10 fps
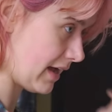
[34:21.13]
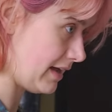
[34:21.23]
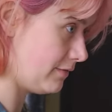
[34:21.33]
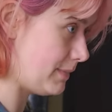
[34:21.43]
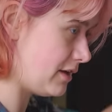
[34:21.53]

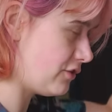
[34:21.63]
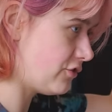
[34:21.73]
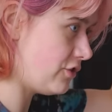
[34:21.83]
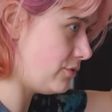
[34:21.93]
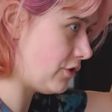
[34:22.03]
kind of making
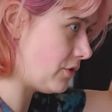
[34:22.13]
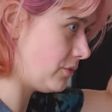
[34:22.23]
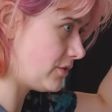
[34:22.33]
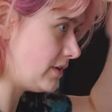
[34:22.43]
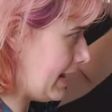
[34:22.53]
sure you
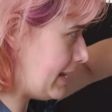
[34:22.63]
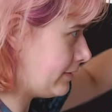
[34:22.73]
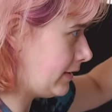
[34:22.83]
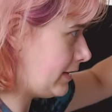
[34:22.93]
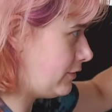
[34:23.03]
don't
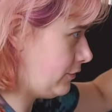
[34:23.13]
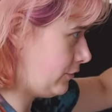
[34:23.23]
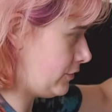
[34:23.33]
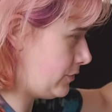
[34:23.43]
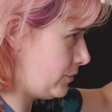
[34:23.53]
nail
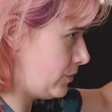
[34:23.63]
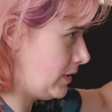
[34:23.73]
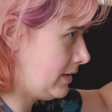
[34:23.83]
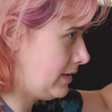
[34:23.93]
into